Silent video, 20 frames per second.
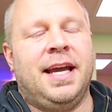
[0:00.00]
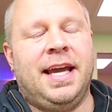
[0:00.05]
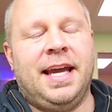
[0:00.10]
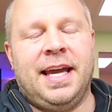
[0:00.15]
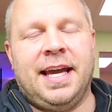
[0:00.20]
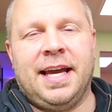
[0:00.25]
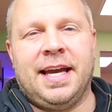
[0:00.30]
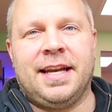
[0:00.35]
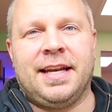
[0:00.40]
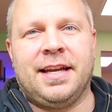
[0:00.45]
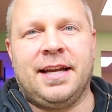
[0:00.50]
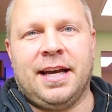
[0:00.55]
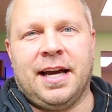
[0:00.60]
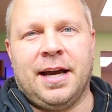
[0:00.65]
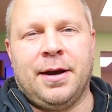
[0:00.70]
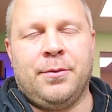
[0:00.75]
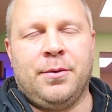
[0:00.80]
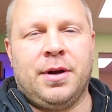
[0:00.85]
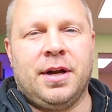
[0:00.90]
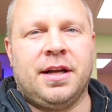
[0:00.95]
and
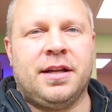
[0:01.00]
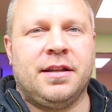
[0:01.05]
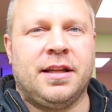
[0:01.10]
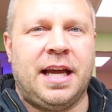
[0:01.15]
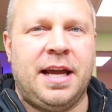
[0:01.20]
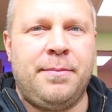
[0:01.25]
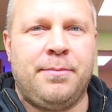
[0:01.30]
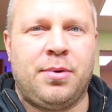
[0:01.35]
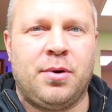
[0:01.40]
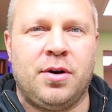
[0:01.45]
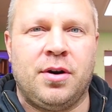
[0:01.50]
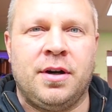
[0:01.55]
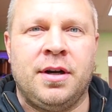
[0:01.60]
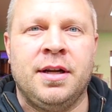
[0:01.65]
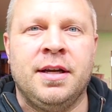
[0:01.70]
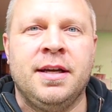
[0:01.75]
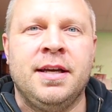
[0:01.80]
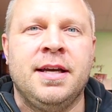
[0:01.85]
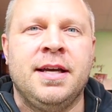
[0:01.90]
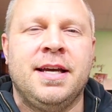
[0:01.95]
I went on Lightburn